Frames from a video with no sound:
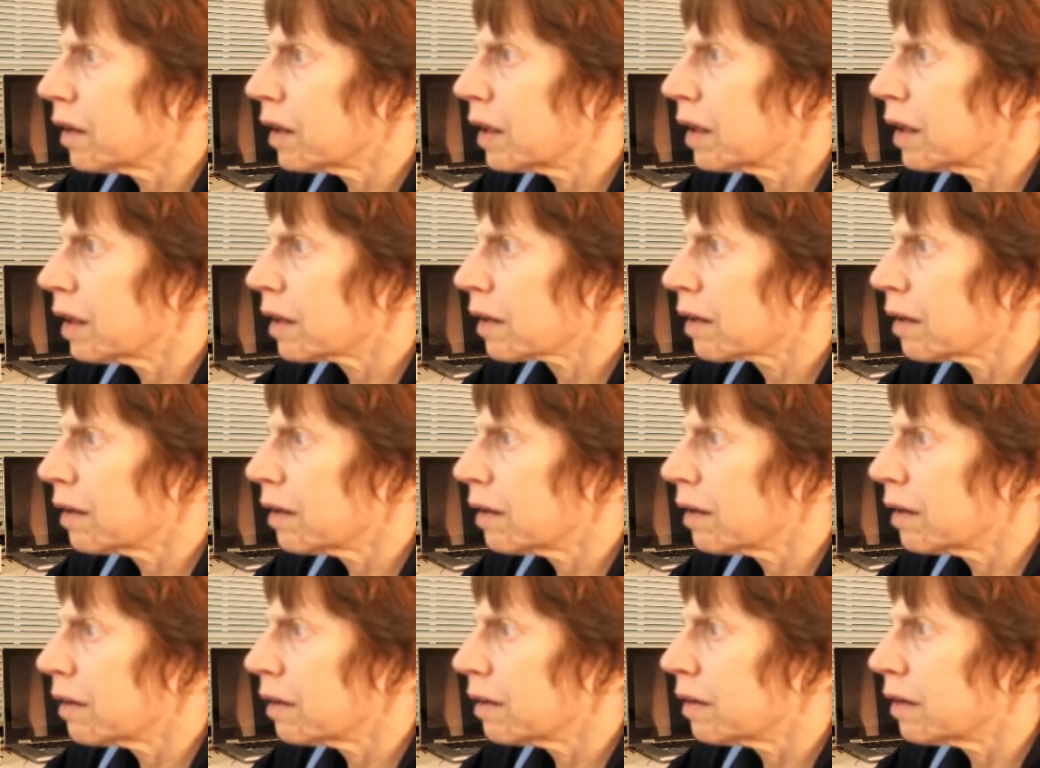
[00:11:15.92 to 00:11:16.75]

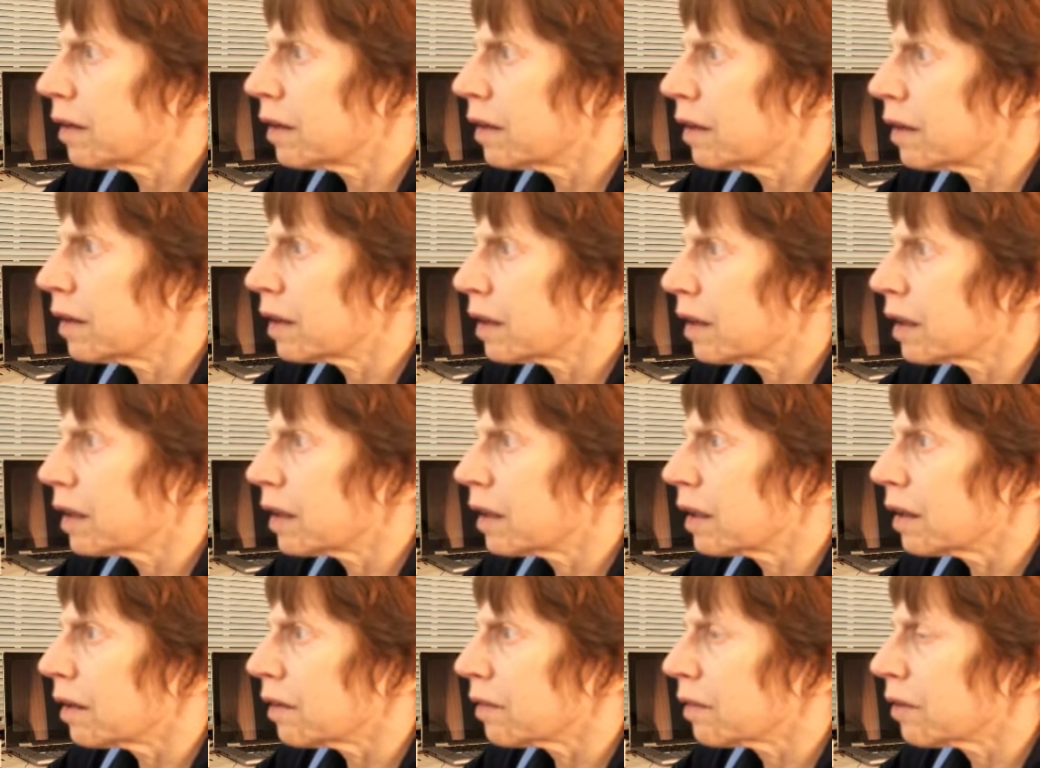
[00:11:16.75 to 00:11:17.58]
Access data
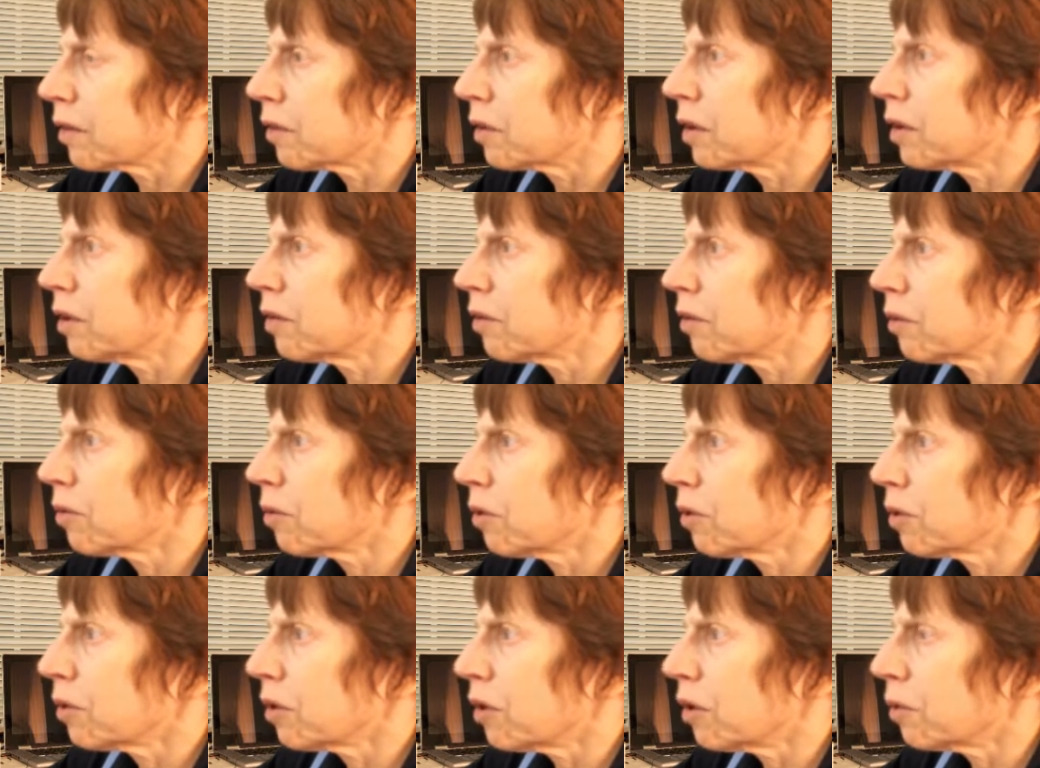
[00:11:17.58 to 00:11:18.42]
count. So here are
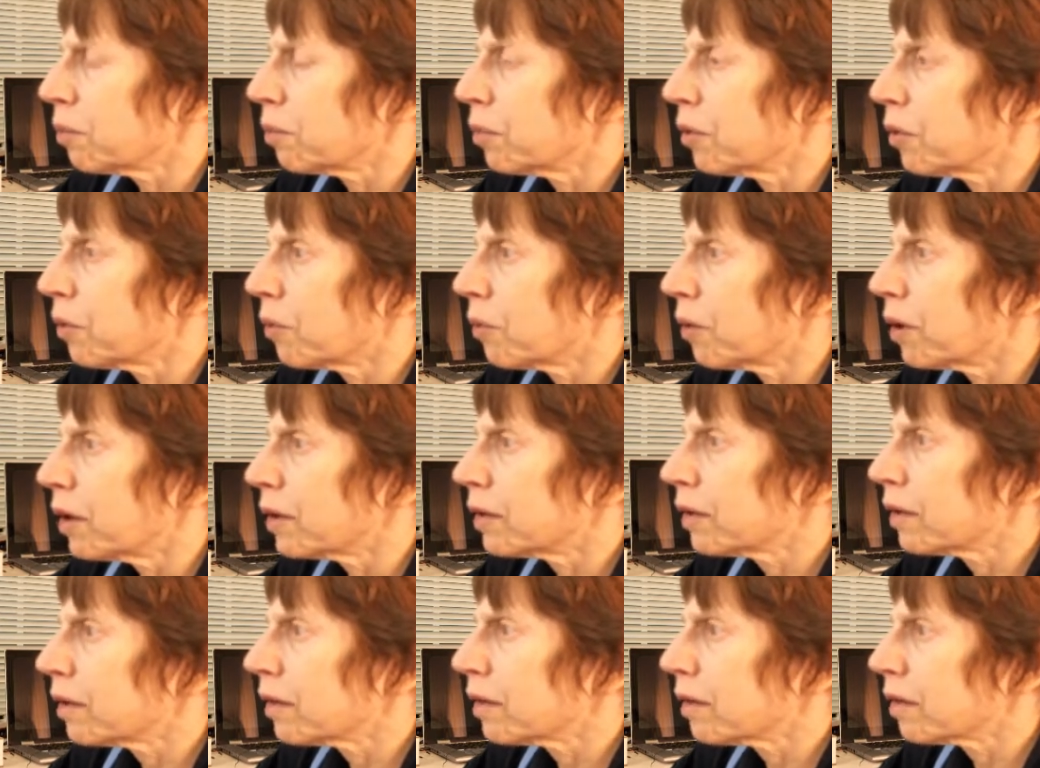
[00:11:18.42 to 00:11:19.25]
all our
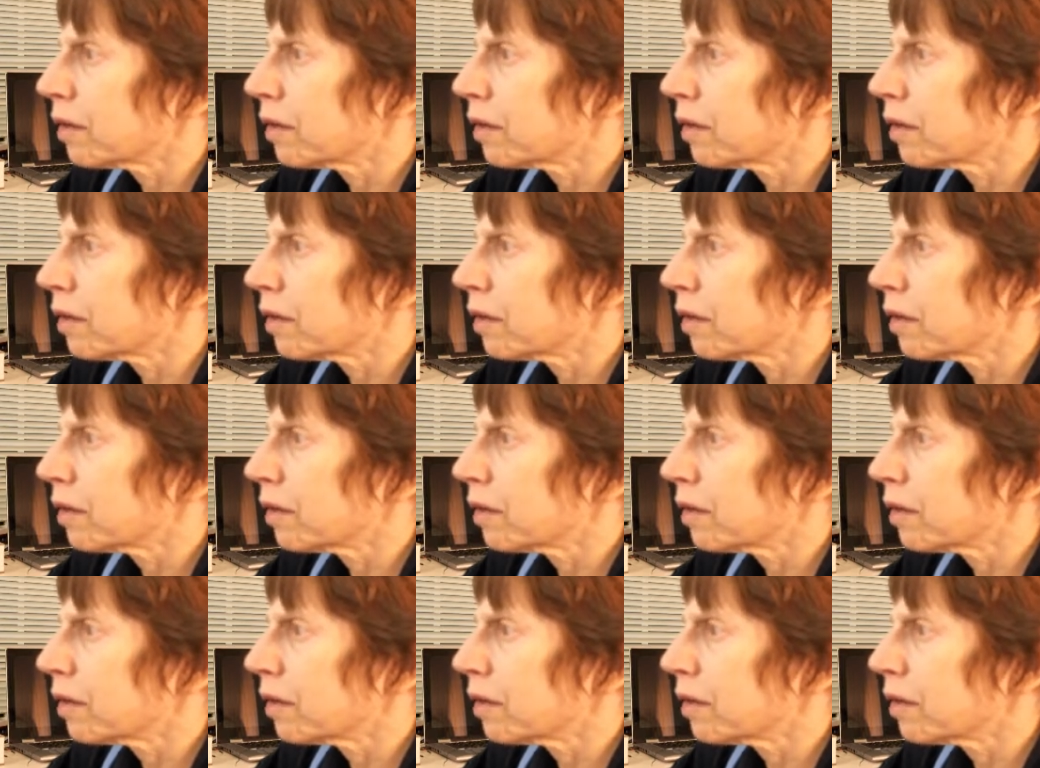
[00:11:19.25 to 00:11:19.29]
ports.